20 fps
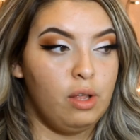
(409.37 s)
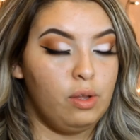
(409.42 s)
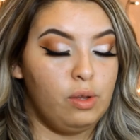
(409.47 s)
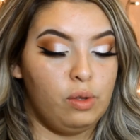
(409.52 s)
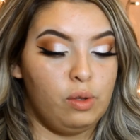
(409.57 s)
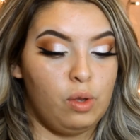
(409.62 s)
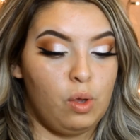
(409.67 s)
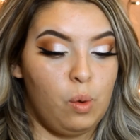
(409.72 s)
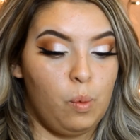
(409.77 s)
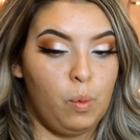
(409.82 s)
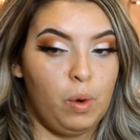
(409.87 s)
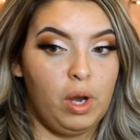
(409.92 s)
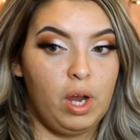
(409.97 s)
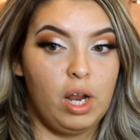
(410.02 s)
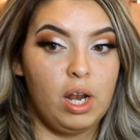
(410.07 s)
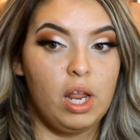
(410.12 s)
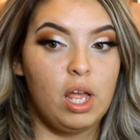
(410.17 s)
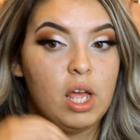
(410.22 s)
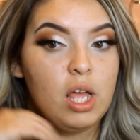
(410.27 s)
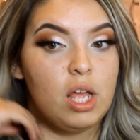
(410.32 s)
So we're
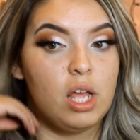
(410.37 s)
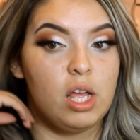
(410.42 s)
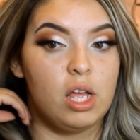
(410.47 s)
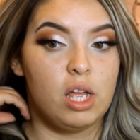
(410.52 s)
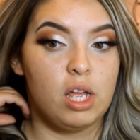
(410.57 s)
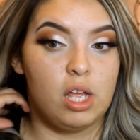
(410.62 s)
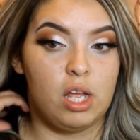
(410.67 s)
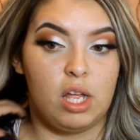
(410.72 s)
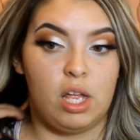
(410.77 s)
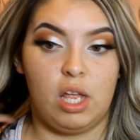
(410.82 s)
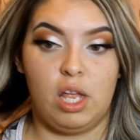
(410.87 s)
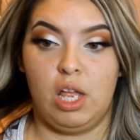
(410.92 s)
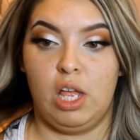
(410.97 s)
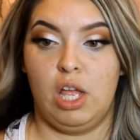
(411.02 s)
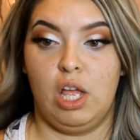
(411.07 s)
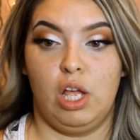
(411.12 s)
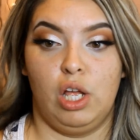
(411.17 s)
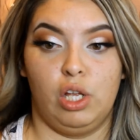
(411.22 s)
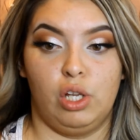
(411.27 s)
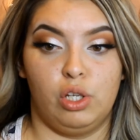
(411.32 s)
going to
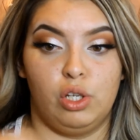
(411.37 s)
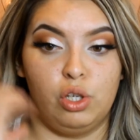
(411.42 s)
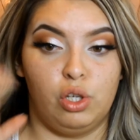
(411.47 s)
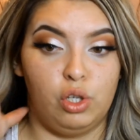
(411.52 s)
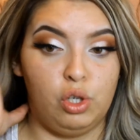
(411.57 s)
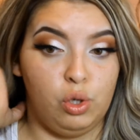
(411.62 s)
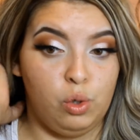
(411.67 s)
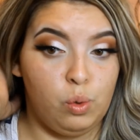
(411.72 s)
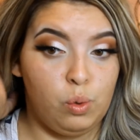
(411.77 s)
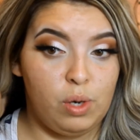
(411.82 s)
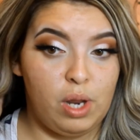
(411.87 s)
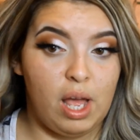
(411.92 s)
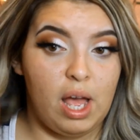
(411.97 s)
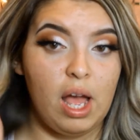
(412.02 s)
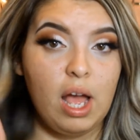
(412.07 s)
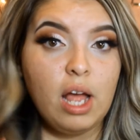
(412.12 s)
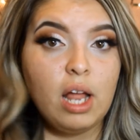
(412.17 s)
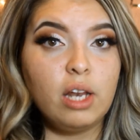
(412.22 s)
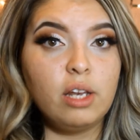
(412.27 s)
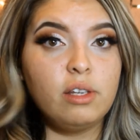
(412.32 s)
do
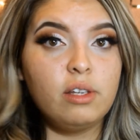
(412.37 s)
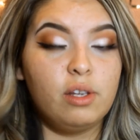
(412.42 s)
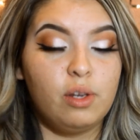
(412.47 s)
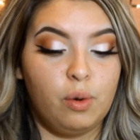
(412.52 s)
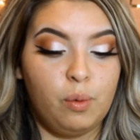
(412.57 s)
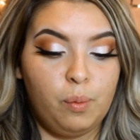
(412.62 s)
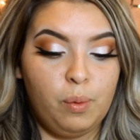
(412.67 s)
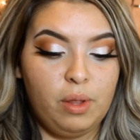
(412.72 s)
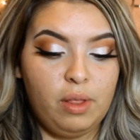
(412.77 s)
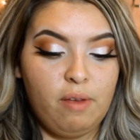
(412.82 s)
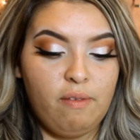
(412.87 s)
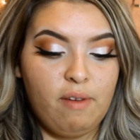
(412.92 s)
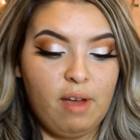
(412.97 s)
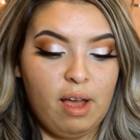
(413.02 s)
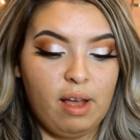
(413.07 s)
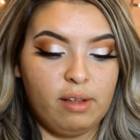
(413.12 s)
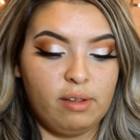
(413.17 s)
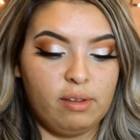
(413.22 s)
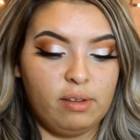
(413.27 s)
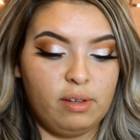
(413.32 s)
that really
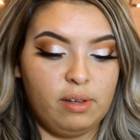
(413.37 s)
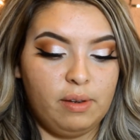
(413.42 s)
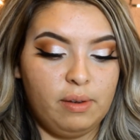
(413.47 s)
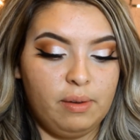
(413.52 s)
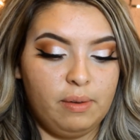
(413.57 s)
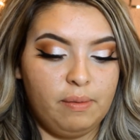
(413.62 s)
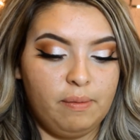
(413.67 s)
fast.